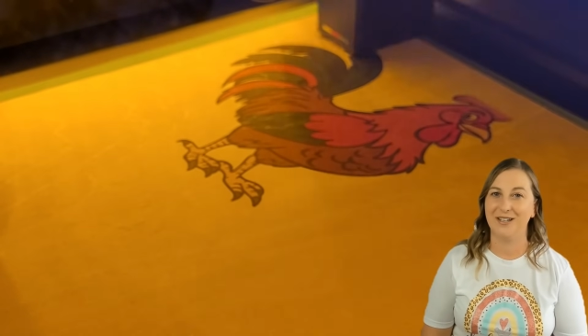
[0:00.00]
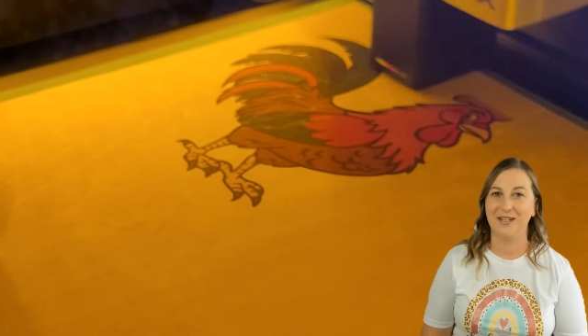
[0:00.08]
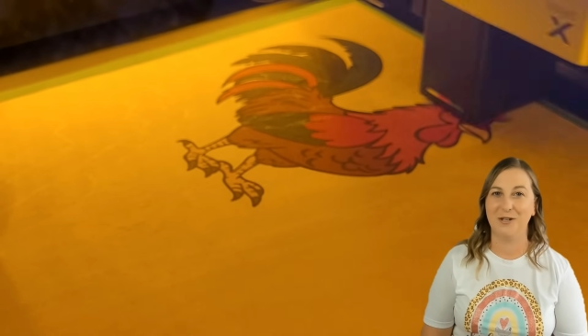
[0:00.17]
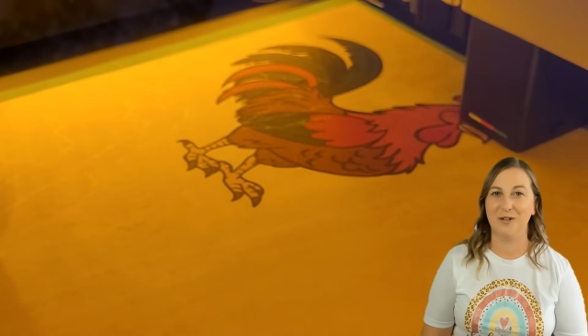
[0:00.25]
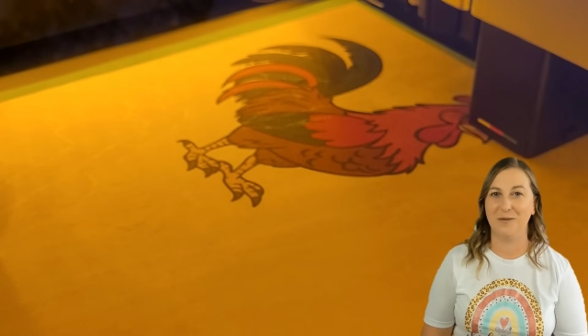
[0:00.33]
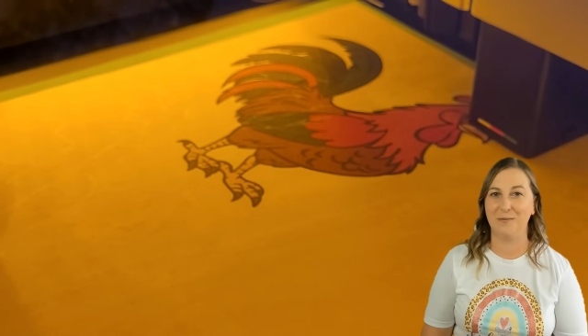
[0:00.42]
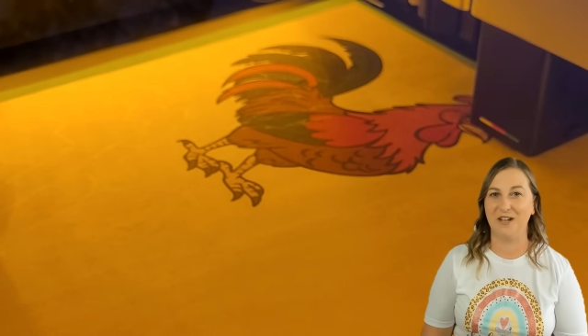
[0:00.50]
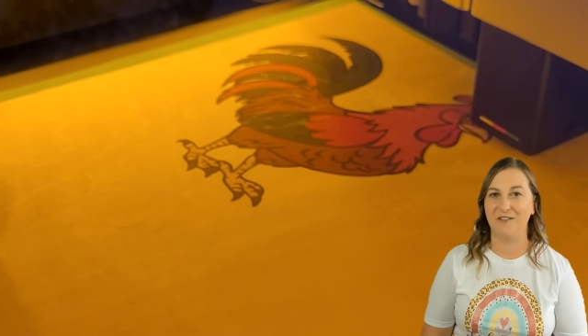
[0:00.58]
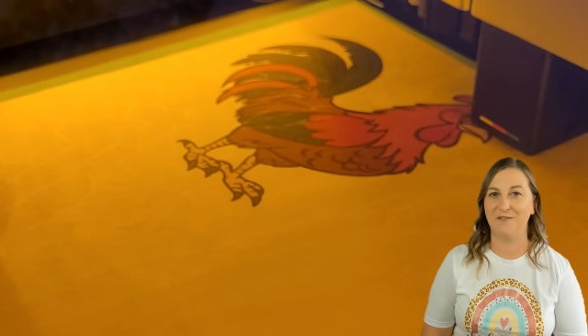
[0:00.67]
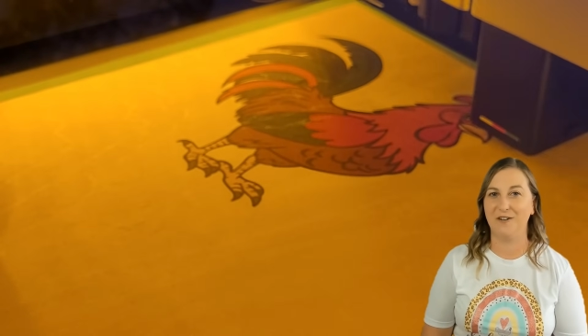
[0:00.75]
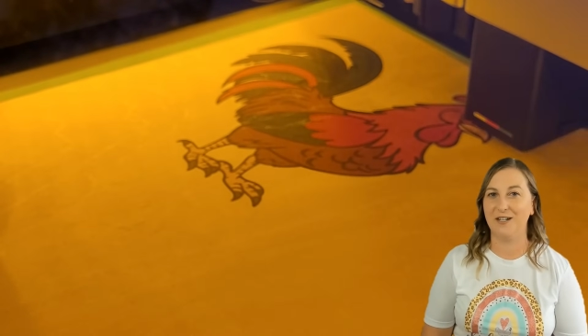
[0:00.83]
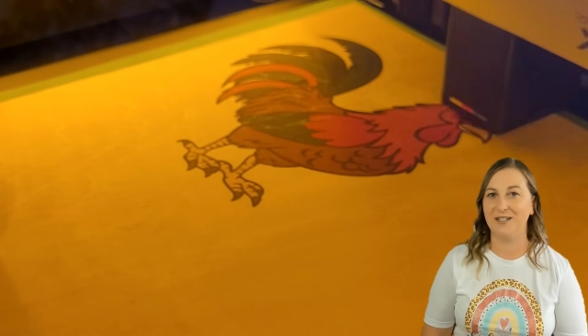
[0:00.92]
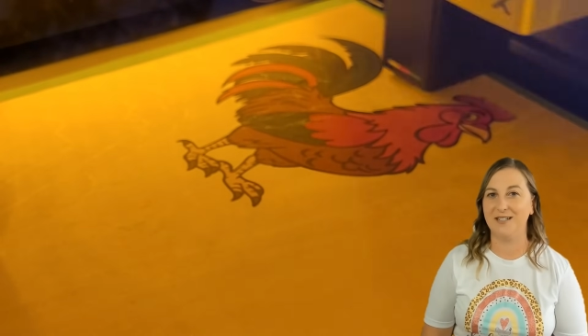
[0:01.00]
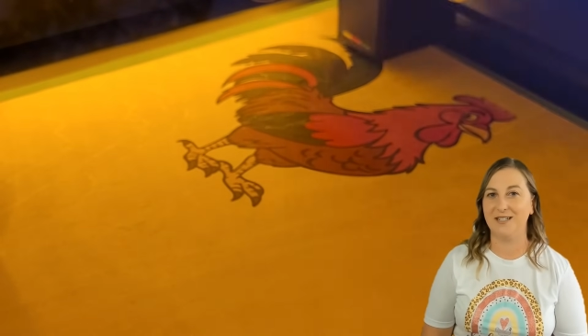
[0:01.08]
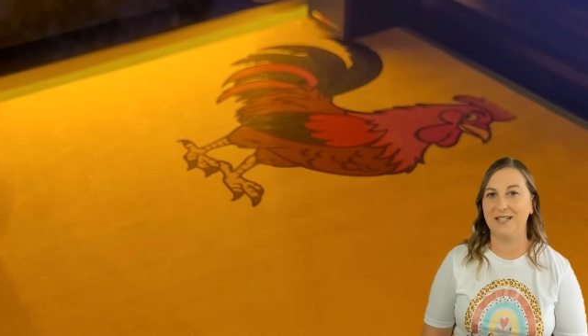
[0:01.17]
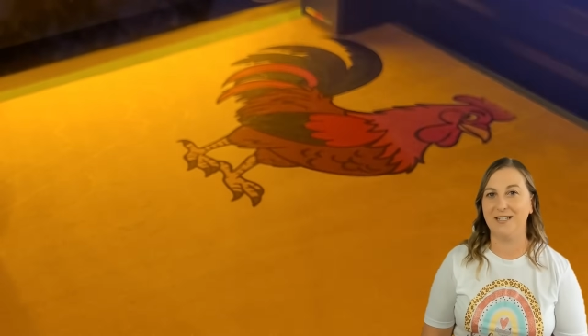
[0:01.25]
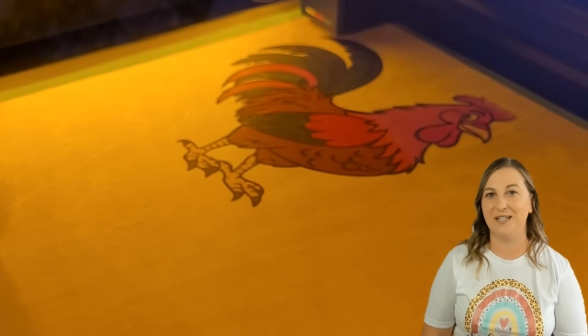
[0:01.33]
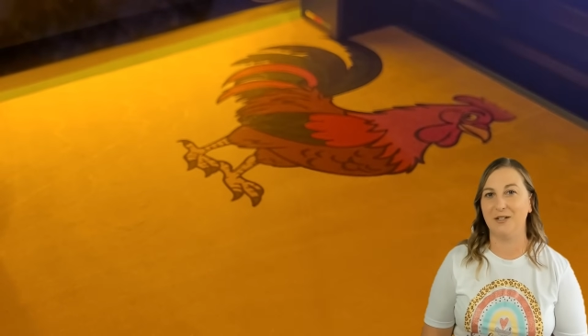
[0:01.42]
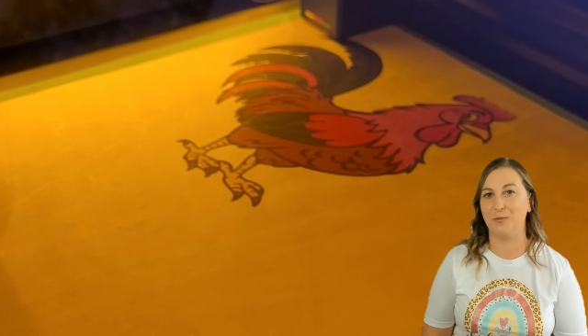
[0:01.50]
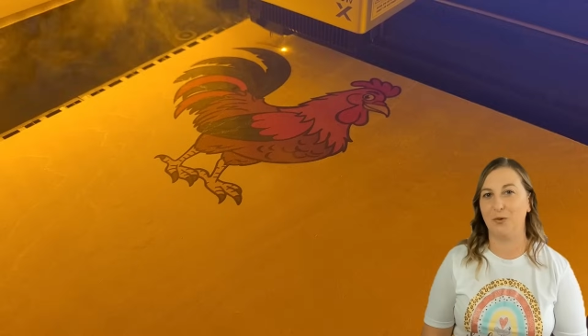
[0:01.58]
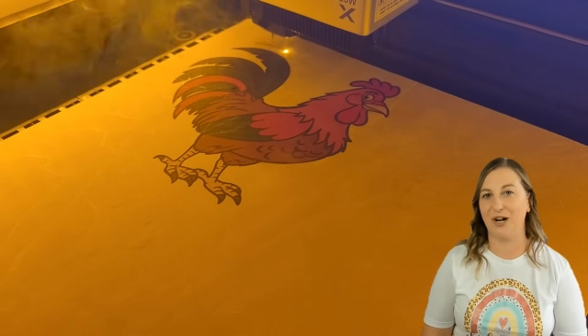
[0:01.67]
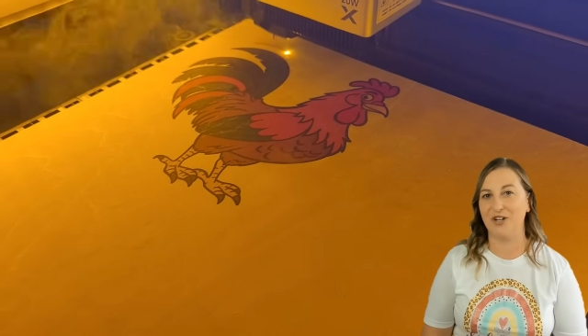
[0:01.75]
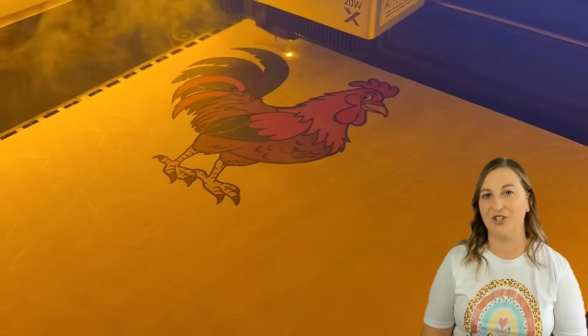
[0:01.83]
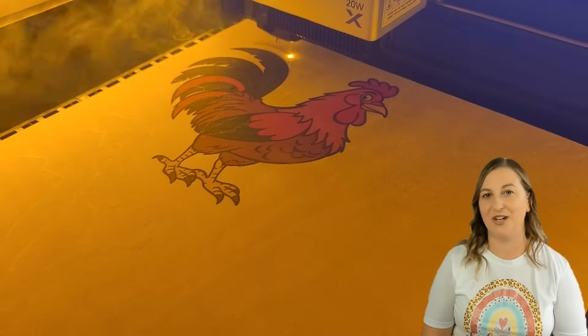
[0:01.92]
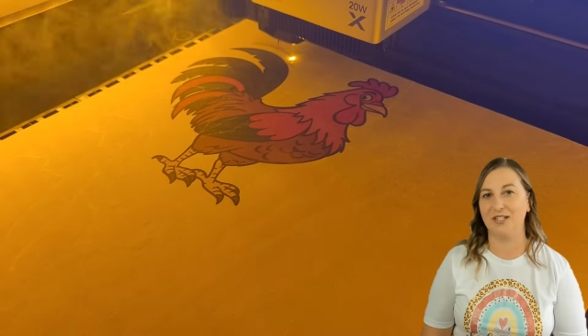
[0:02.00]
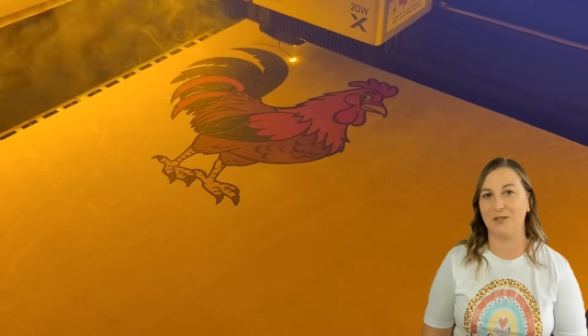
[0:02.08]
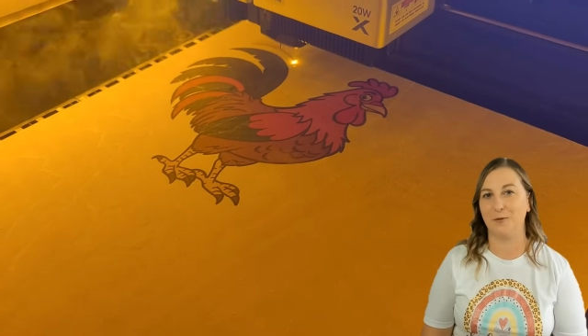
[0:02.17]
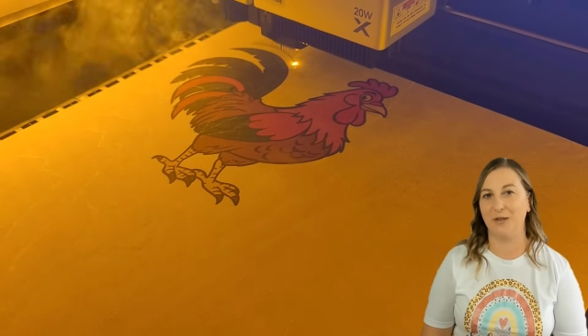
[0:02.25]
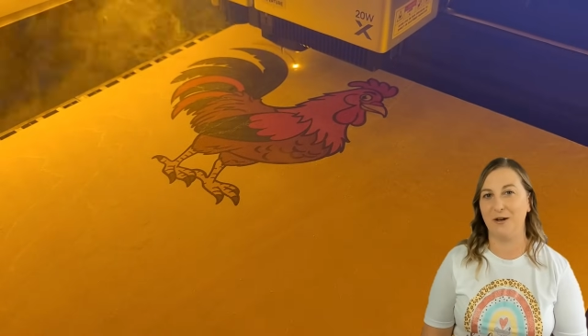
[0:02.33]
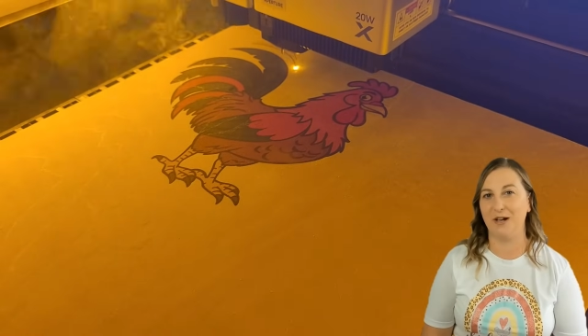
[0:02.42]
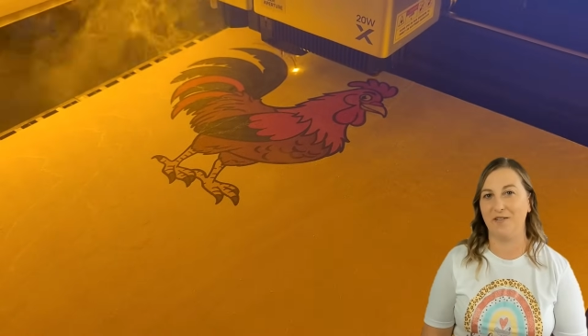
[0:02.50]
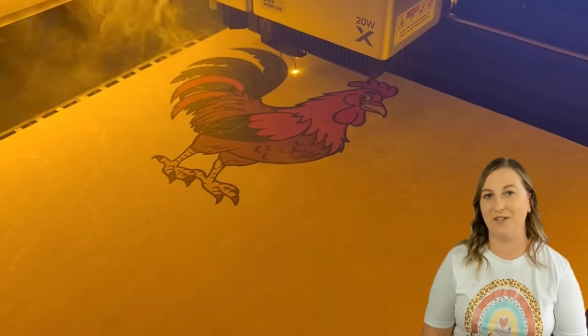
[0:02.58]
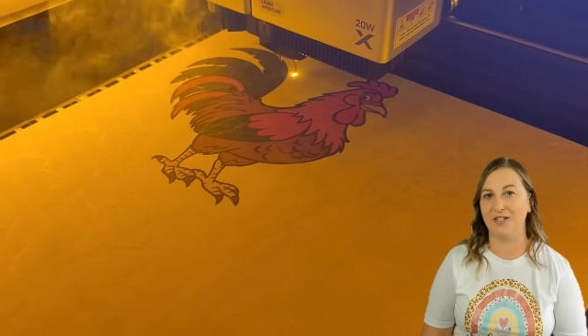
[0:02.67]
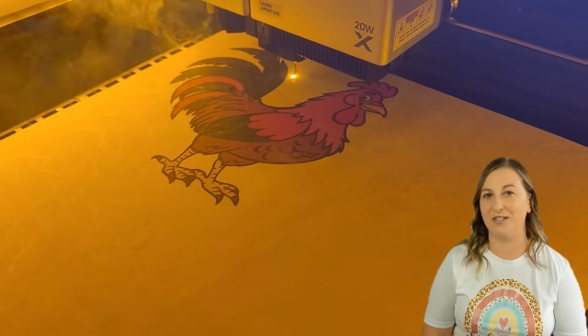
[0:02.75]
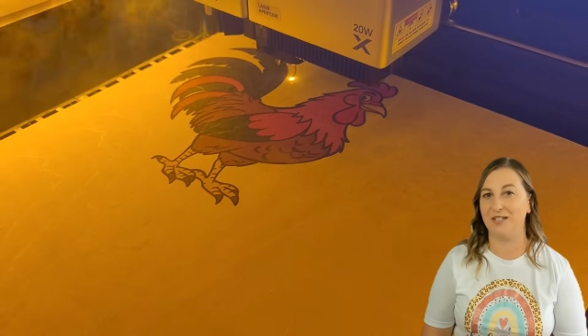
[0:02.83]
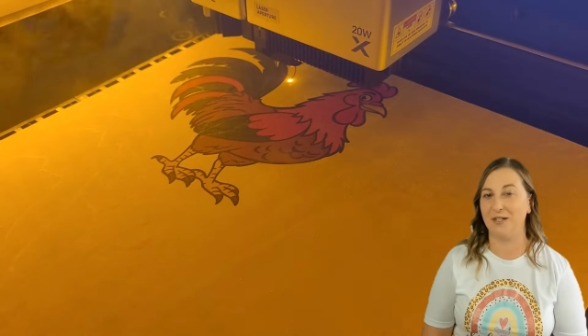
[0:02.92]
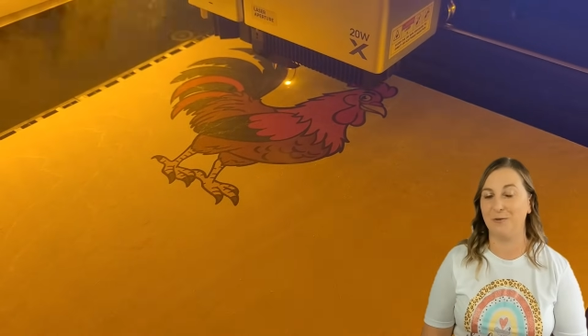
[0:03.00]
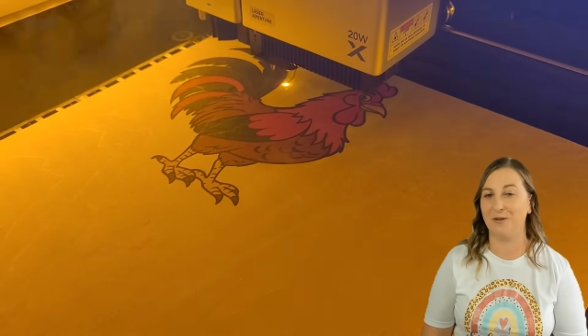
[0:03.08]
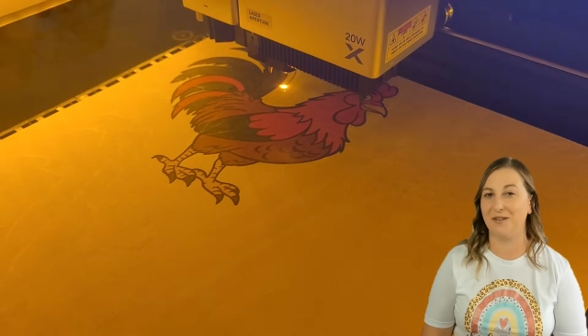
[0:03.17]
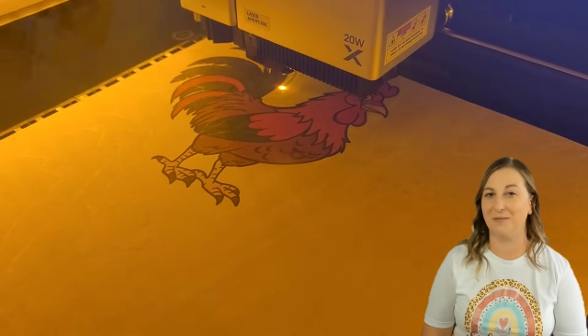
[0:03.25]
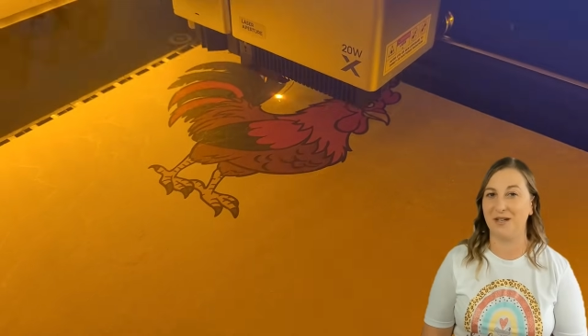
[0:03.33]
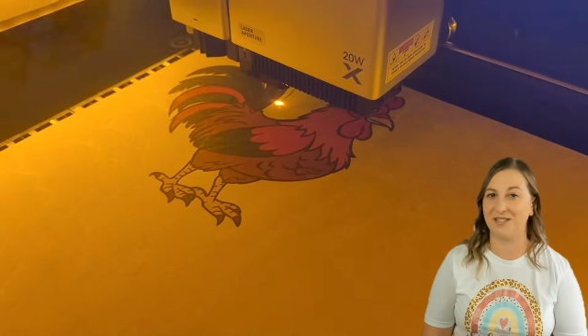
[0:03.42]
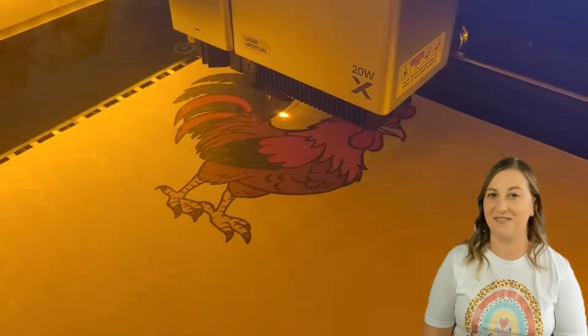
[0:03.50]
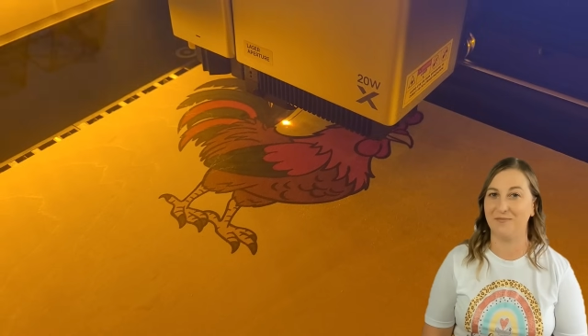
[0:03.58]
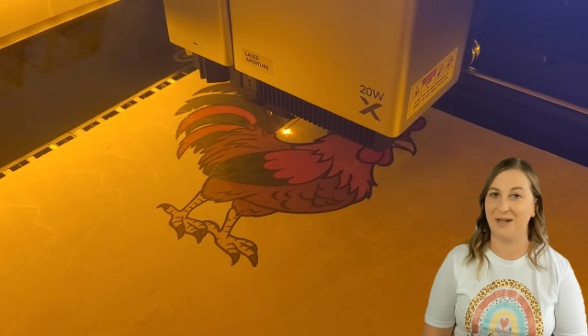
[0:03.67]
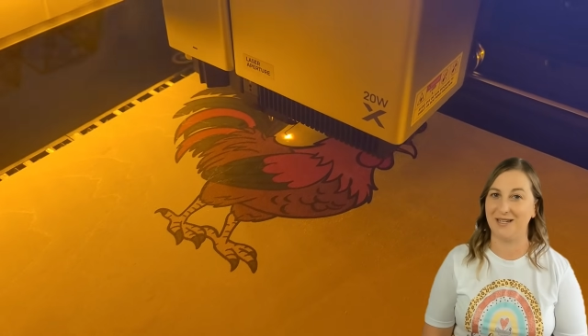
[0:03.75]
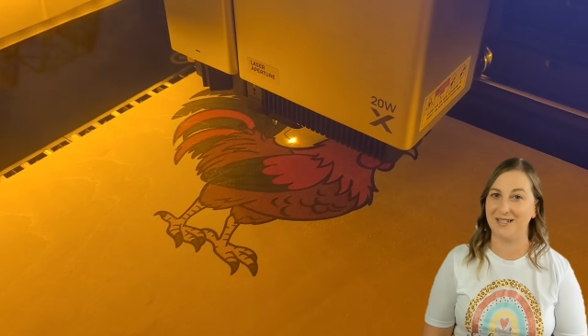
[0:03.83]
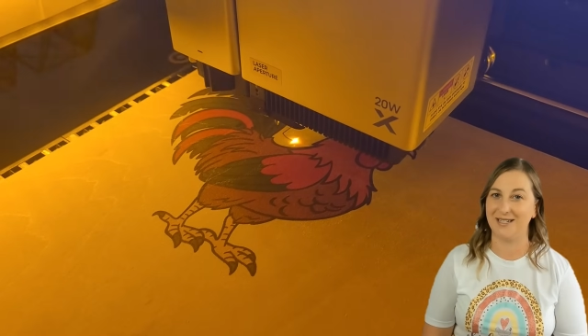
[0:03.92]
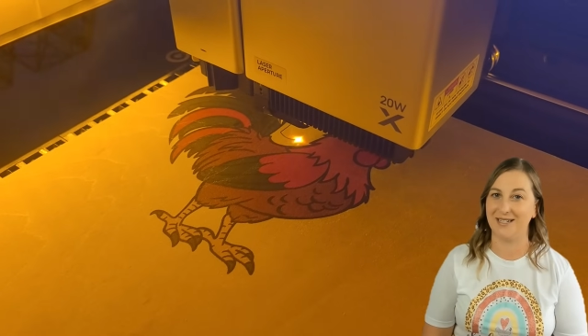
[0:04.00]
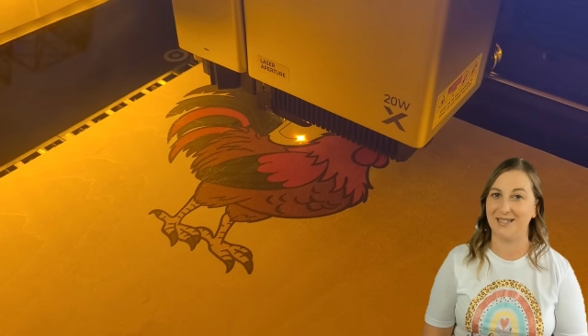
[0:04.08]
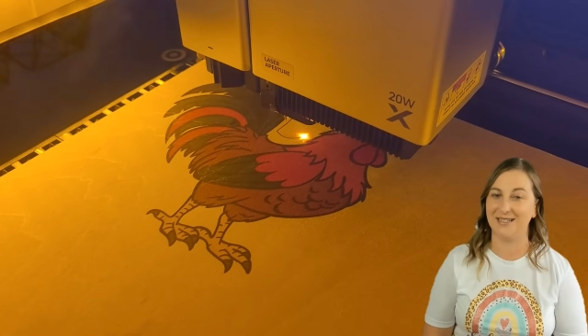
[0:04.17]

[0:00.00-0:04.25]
You can make fun, detailed projects without having to deal with the mess of painting.